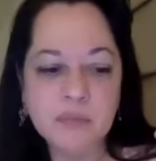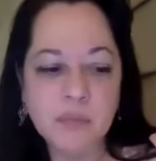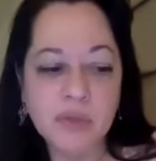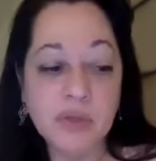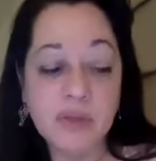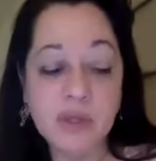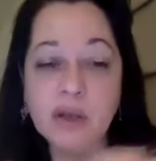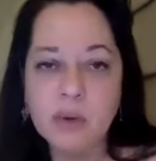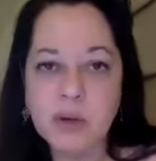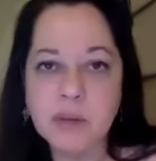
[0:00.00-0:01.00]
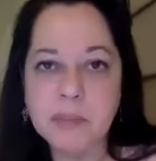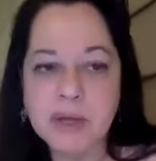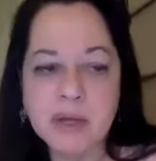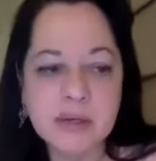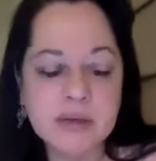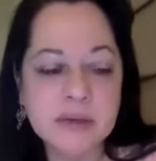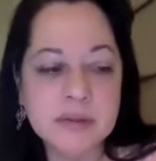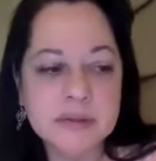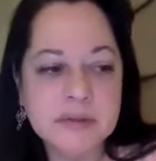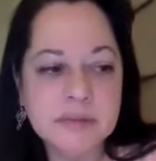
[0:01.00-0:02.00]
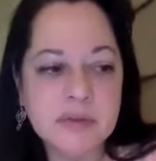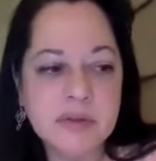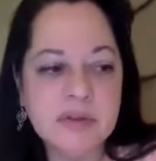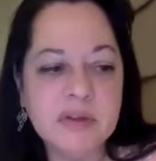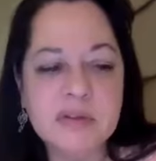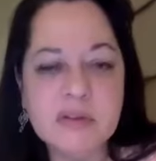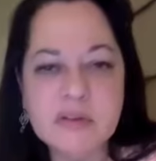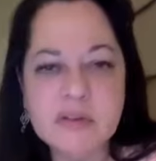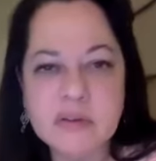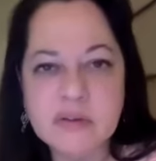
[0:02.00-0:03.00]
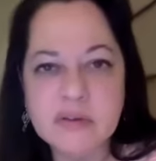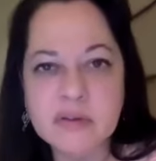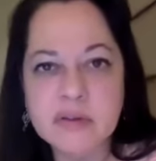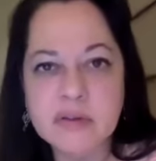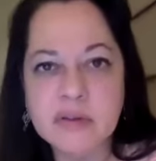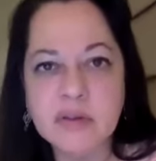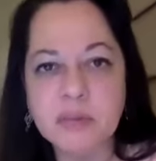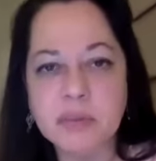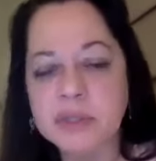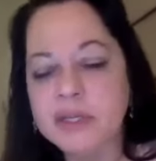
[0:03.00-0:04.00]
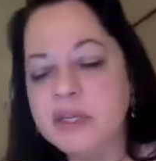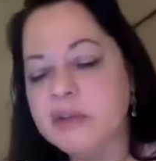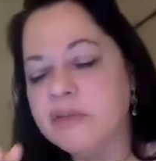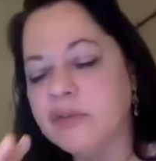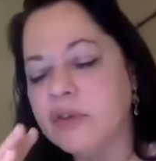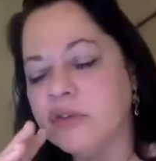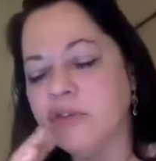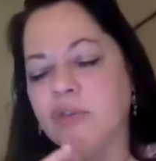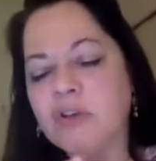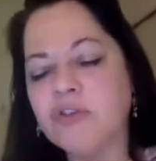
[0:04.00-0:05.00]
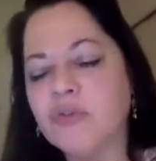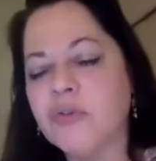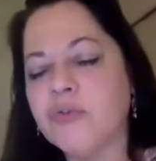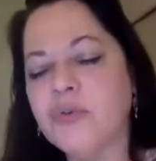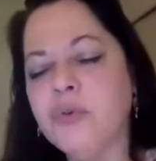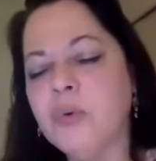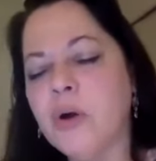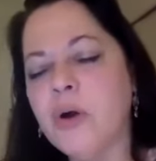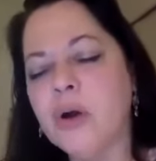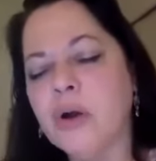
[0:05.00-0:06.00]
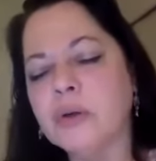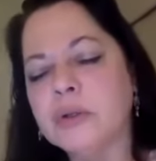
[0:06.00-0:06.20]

within the egoic mind this existence that you believe is the structure of who you are.